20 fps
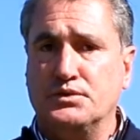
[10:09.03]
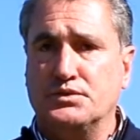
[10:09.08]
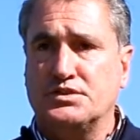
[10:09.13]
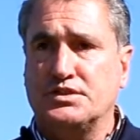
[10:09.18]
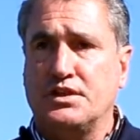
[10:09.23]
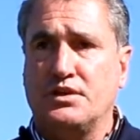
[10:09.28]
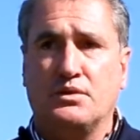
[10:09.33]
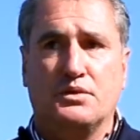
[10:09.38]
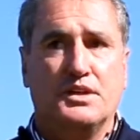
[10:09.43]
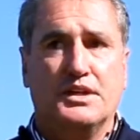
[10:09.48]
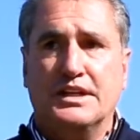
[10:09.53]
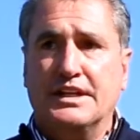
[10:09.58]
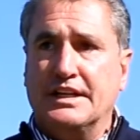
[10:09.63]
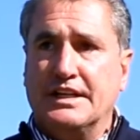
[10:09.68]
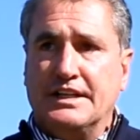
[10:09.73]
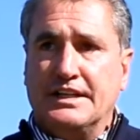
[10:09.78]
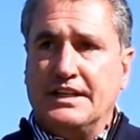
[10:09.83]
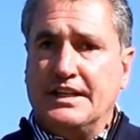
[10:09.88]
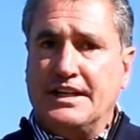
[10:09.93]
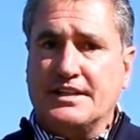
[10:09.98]
So
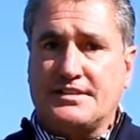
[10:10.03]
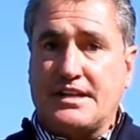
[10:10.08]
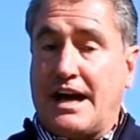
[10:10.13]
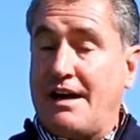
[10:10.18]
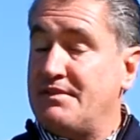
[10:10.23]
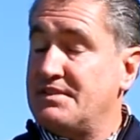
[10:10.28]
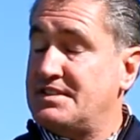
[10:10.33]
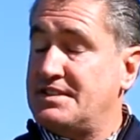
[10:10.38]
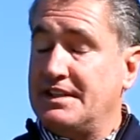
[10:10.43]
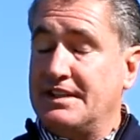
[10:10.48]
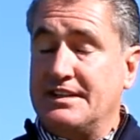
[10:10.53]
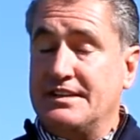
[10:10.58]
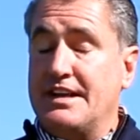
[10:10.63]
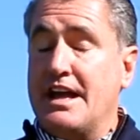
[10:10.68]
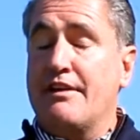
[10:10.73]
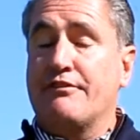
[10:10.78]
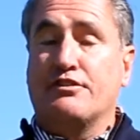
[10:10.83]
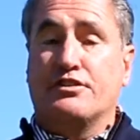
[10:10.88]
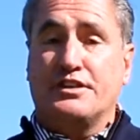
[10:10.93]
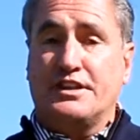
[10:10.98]
it's obviously
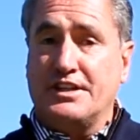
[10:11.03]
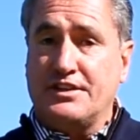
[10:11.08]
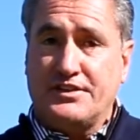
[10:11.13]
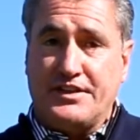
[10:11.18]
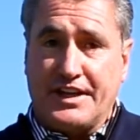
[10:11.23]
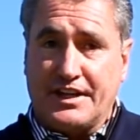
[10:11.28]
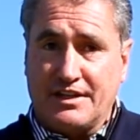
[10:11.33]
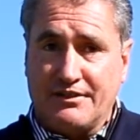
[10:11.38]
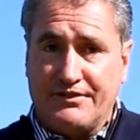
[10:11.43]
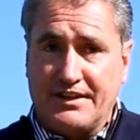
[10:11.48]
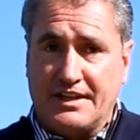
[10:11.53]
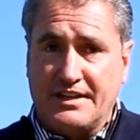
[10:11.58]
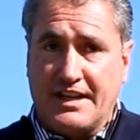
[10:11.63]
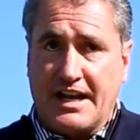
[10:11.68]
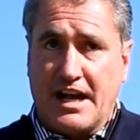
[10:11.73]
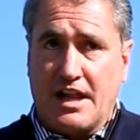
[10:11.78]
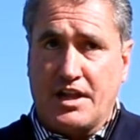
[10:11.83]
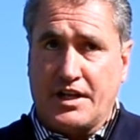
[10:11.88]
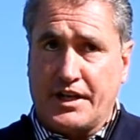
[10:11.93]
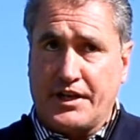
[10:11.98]
never a good thing to feed the
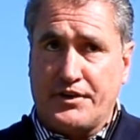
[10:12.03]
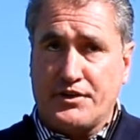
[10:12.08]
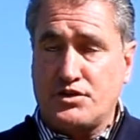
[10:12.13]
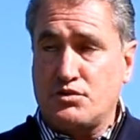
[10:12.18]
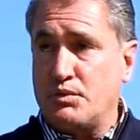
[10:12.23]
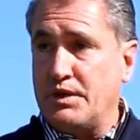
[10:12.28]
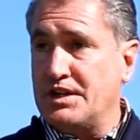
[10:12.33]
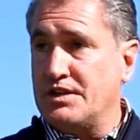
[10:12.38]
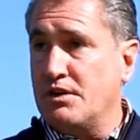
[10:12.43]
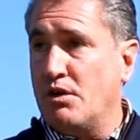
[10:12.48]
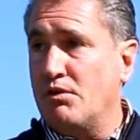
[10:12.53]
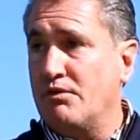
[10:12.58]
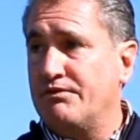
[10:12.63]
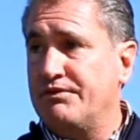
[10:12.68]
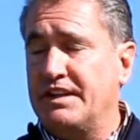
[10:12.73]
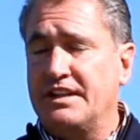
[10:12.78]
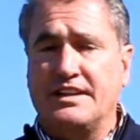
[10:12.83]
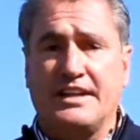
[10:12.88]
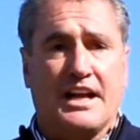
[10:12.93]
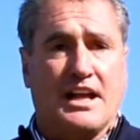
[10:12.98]
alligators. We don't
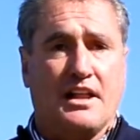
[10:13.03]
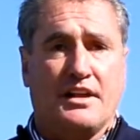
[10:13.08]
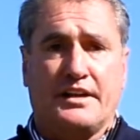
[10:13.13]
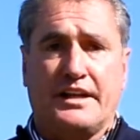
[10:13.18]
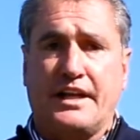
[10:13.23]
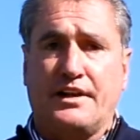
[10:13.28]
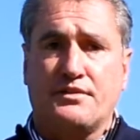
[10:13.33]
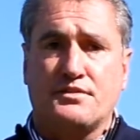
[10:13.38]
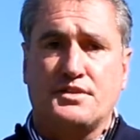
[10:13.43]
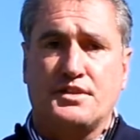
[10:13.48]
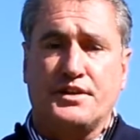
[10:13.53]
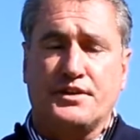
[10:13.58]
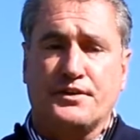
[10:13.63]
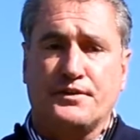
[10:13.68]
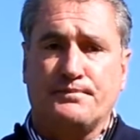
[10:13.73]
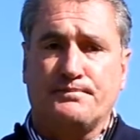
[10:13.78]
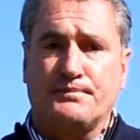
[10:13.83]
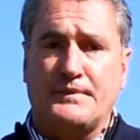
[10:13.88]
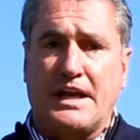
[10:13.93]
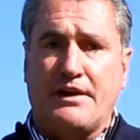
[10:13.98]
feed the alligators here.
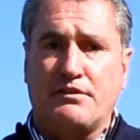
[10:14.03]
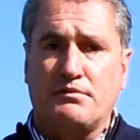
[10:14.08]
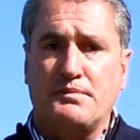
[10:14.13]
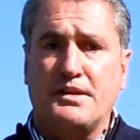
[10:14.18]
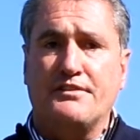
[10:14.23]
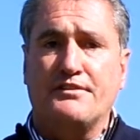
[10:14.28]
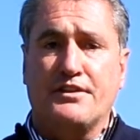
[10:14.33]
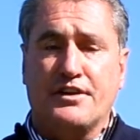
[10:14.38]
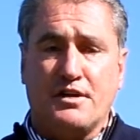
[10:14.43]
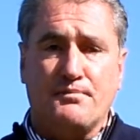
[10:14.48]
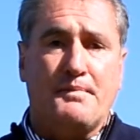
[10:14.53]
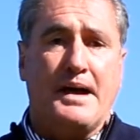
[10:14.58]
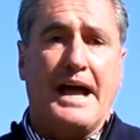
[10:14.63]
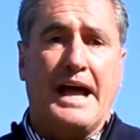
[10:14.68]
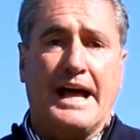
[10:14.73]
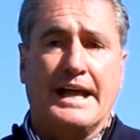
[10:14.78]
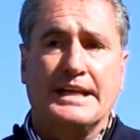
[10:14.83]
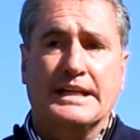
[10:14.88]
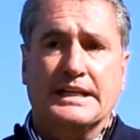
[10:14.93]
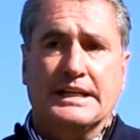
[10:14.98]
That would be very bad.